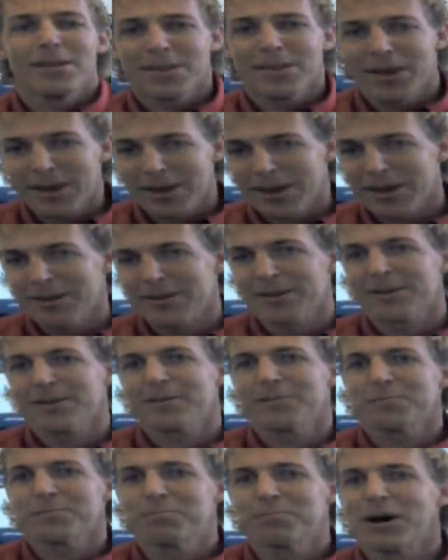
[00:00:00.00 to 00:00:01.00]
they can
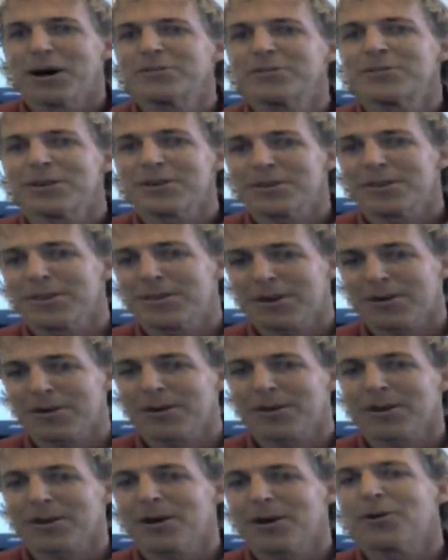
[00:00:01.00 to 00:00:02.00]
budget that they're
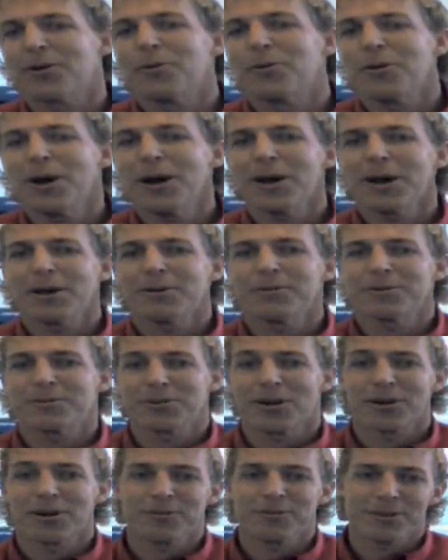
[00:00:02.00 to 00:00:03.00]
going to go away,
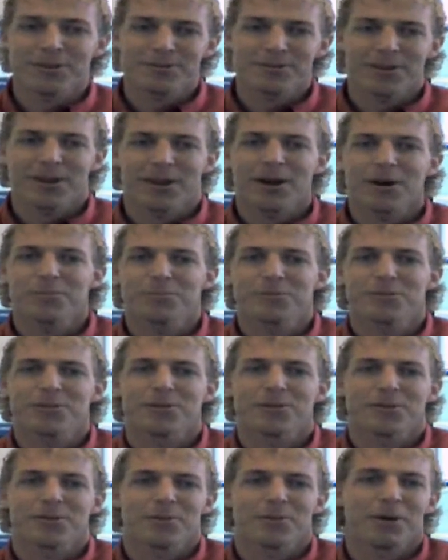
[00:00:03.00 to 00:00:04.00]
which obviously helps
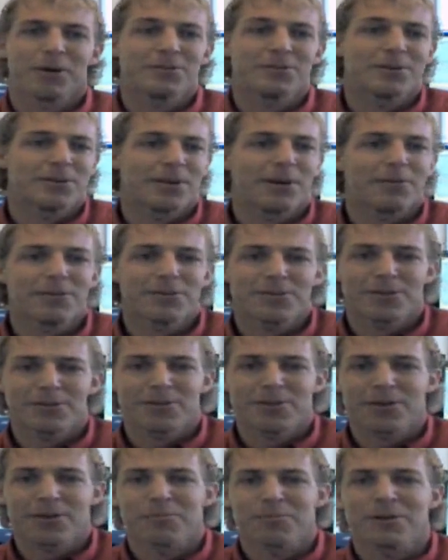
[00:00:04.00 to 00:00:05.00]
the budget
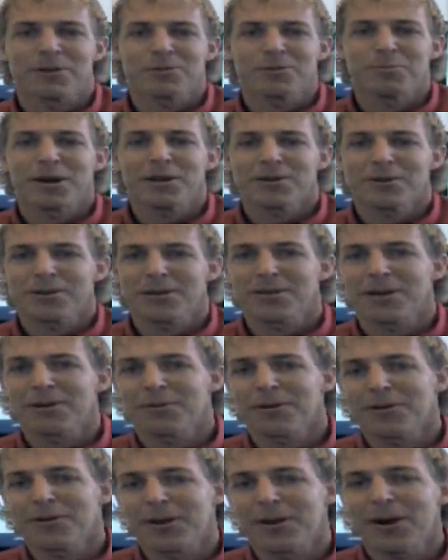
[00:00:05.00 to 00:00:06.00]
deficits look much better than they
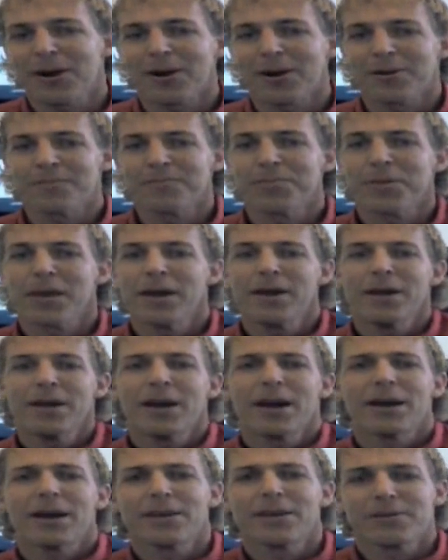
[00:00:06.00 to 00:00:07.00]
really are.
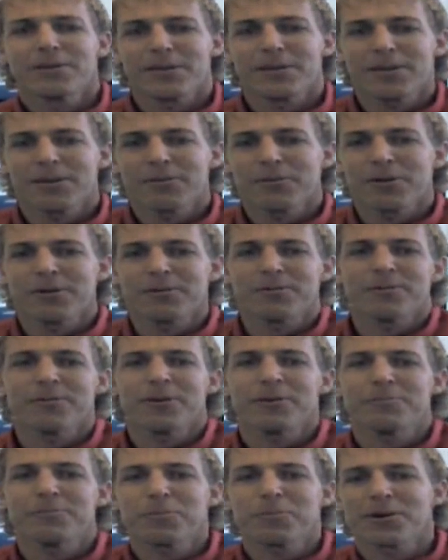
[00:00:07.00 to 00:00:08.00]
And then
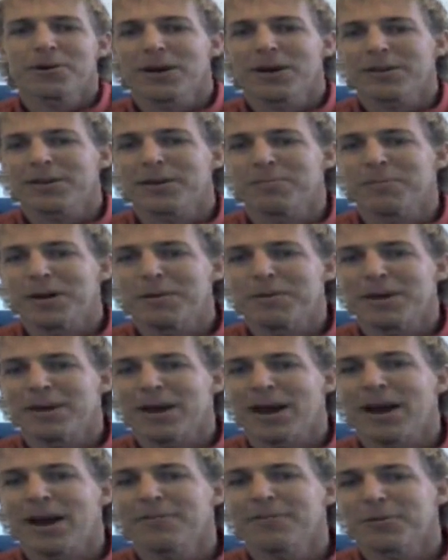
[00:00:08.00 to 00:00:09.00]
we predict that maybe
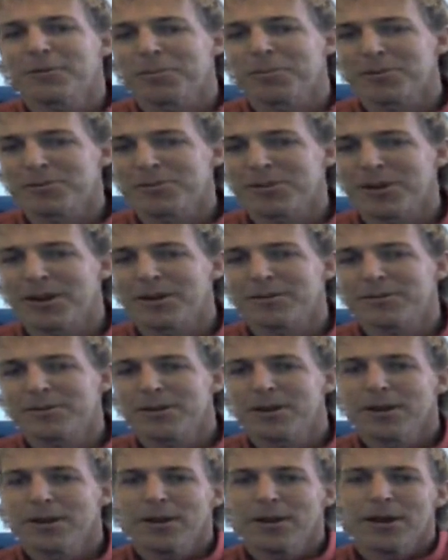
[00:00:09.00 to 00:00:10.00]
0.5%
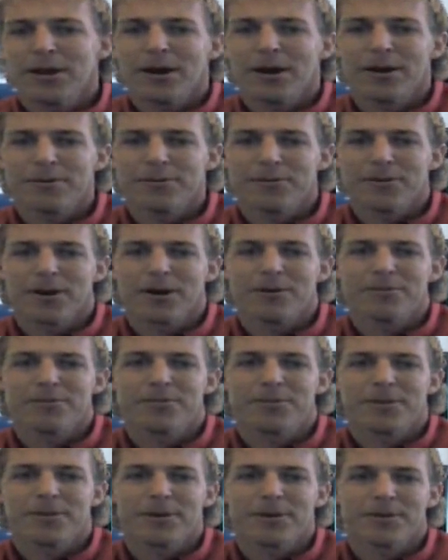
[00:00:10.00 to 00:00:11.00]
of
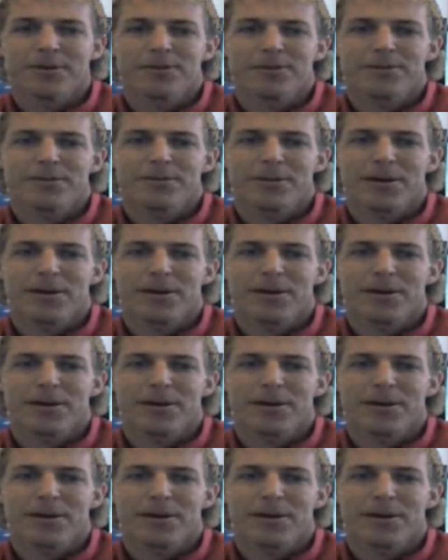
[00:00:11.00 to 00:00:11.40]
the